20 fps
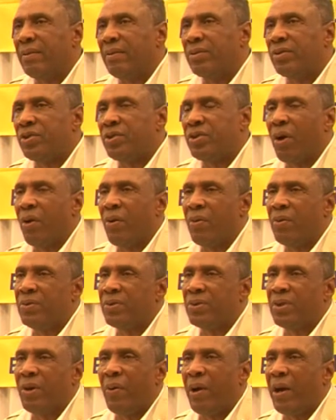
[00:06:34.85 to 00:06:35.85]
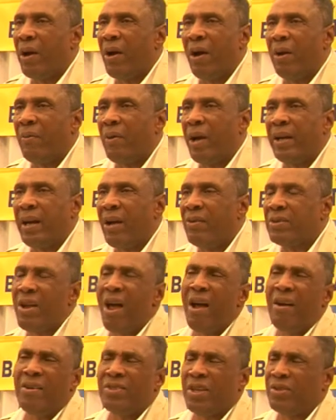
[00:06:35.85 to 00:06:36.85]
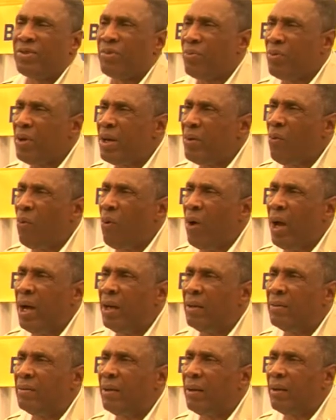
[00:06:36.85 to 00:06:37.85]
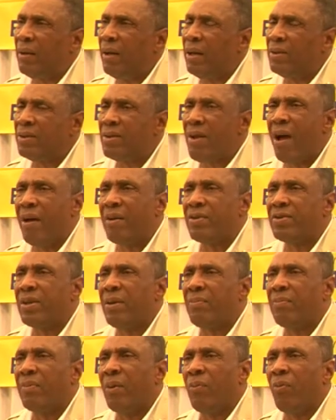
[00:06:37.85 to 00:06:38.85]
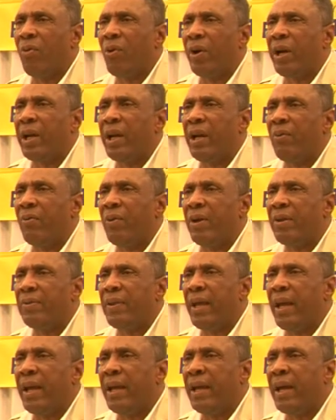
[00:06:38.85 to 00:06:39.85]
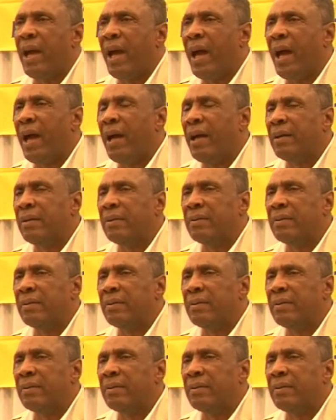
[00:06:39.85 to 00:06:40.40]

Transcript: shows going on right now. As long as it's written well, as long as I'm working with a